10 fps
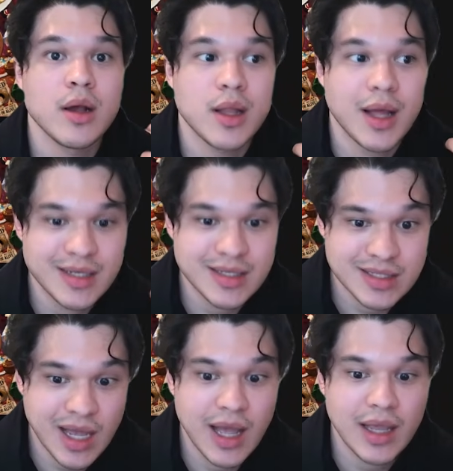Claude
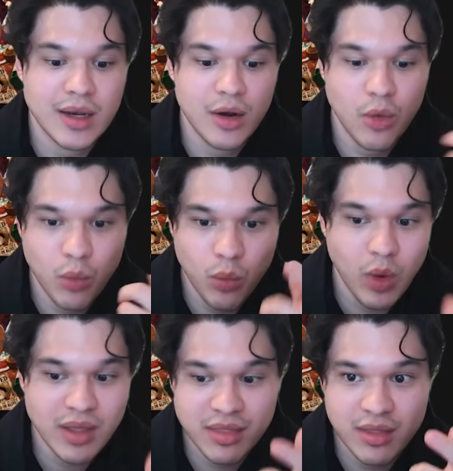Design
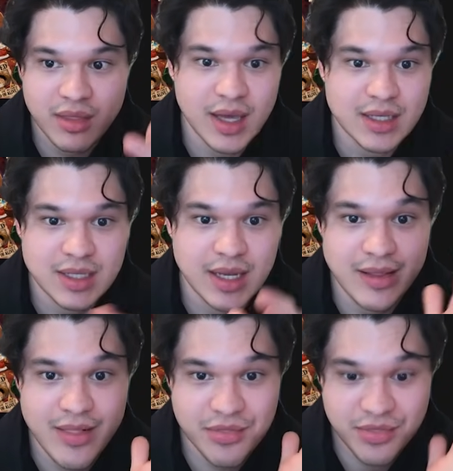with this.
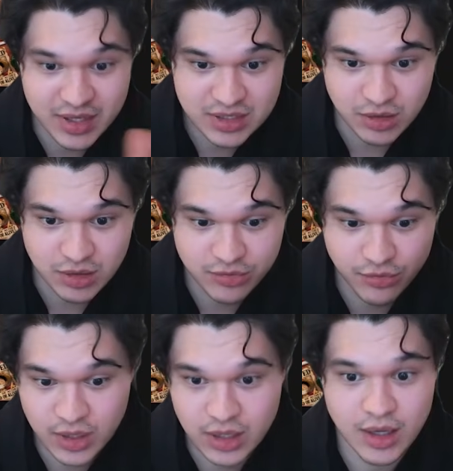And this looks
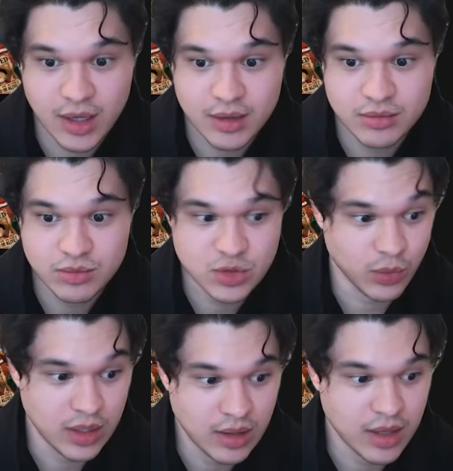freaking
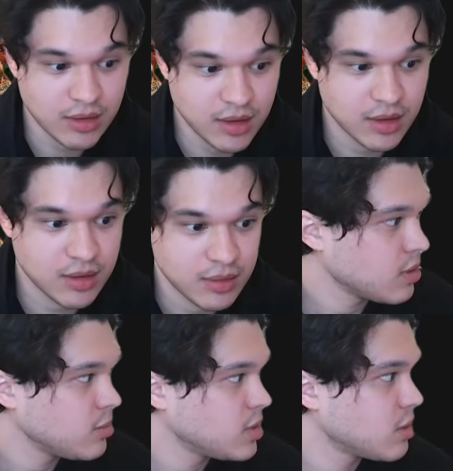sweet, I think.
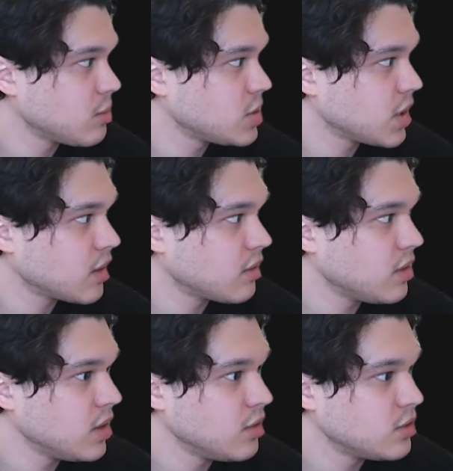Let me double check
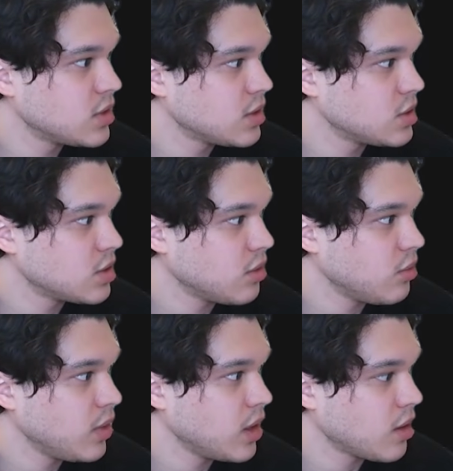the usage.
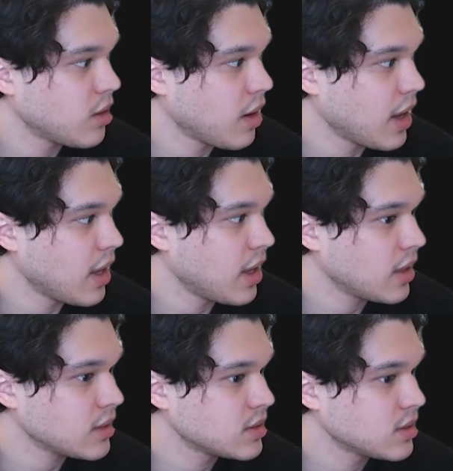We are
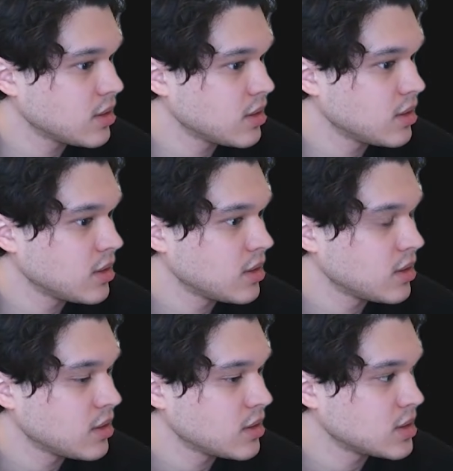at
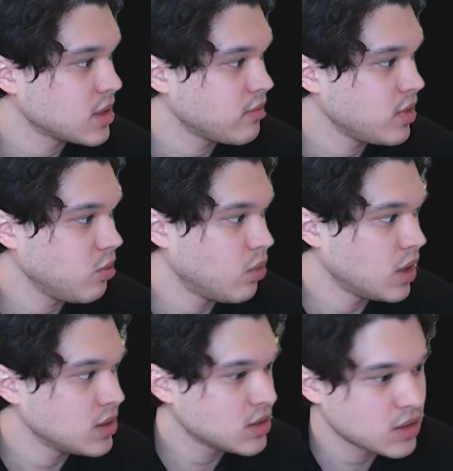
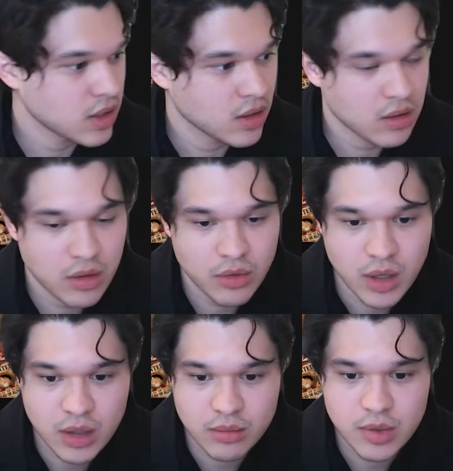71 still.
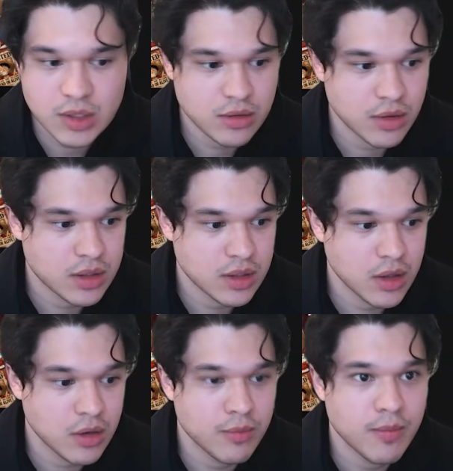Okay, that's great to
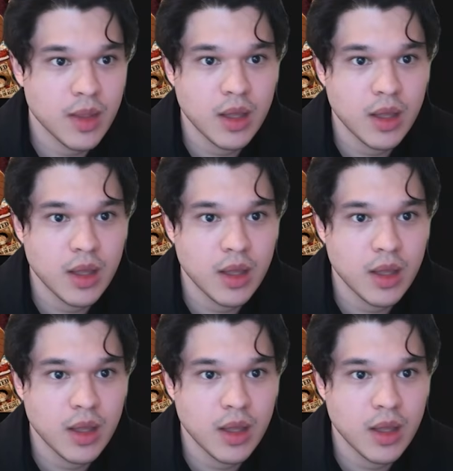know.